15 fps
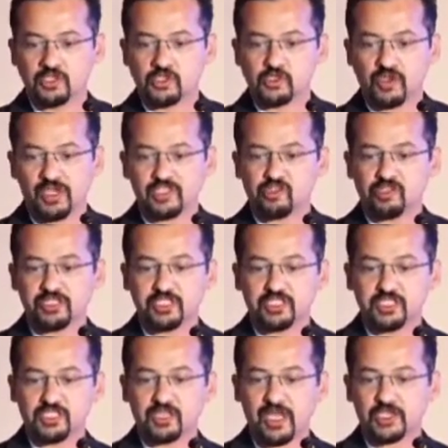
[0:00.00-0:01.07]
So actually,
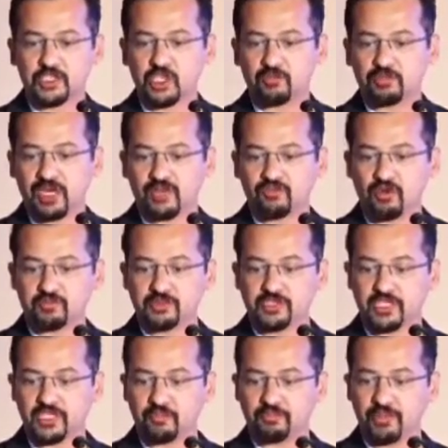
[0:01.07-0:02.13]
this is the platform
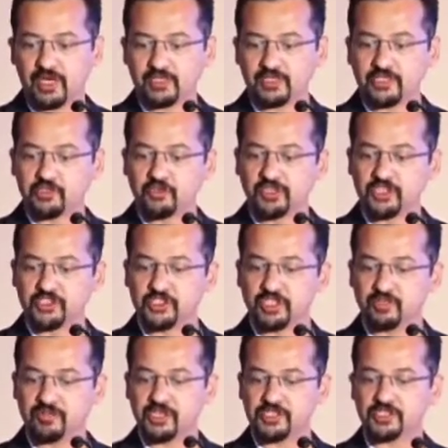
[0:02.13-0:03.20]
set up by the New England
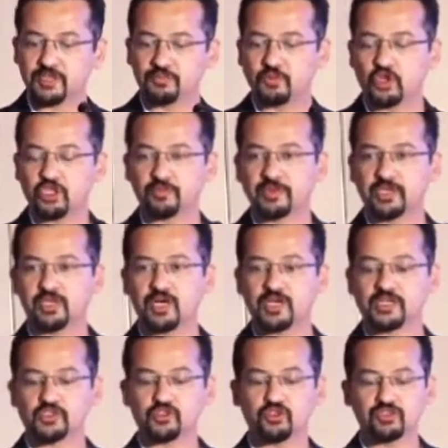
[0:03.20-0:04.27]
Journal of Medicine point of care
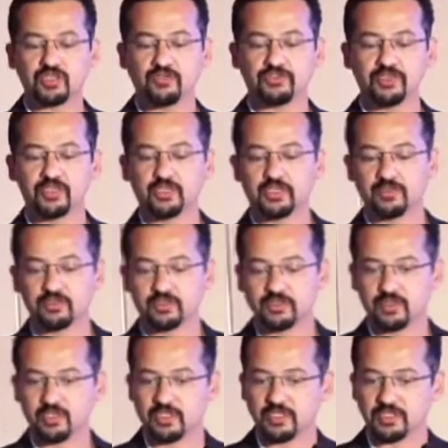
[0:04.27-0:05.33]
ultrasonography.
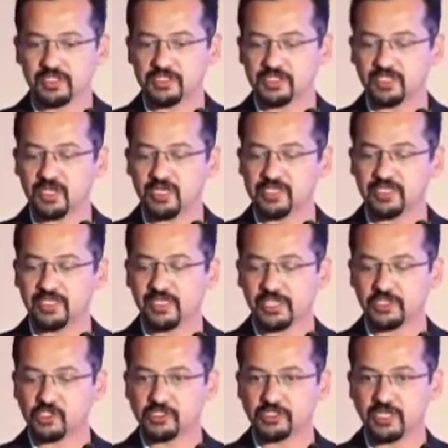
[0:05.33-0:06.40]
This is the article
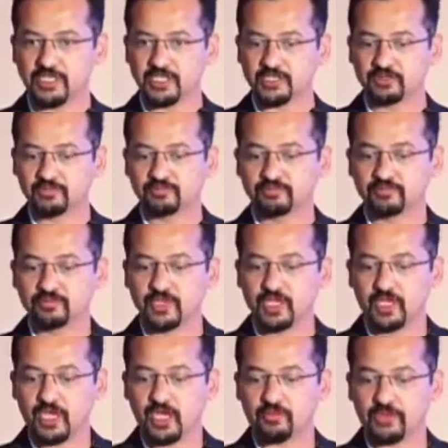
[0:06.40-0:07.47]
actually started
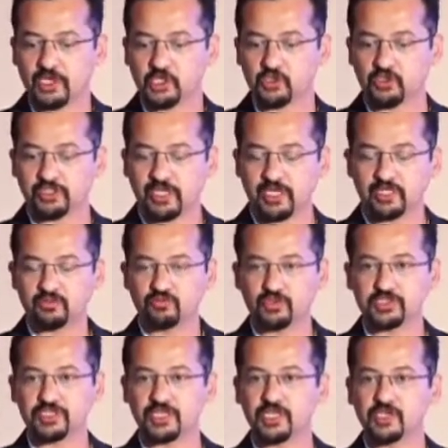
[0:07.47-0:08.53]
and make sure that
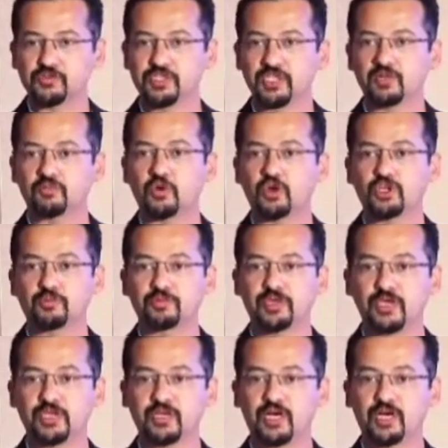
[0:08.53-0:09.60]
we started using a point of
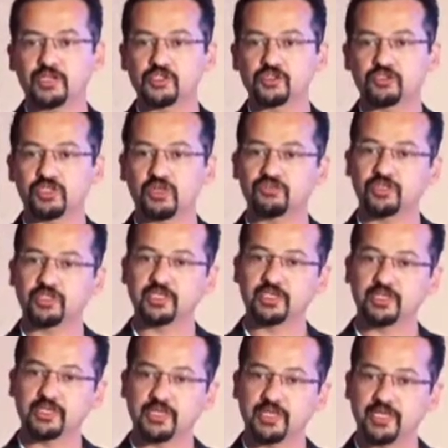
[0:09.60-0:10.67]
care ultrasonography
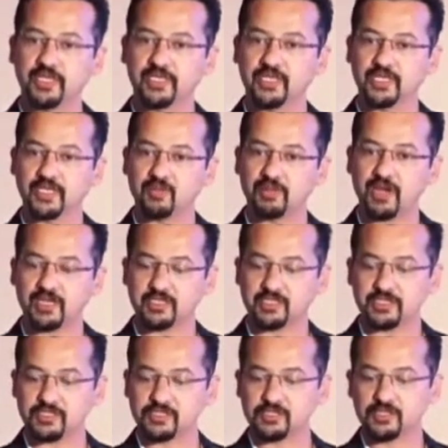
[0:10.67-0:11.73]
in daily clinical
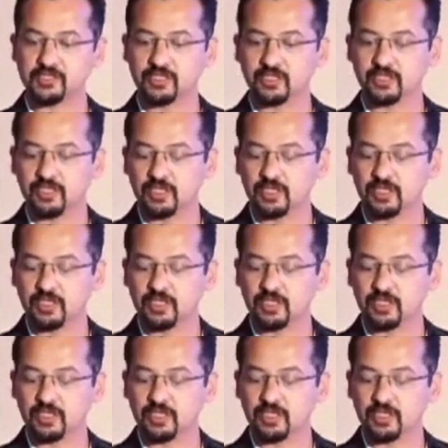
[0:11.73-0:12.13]
practice.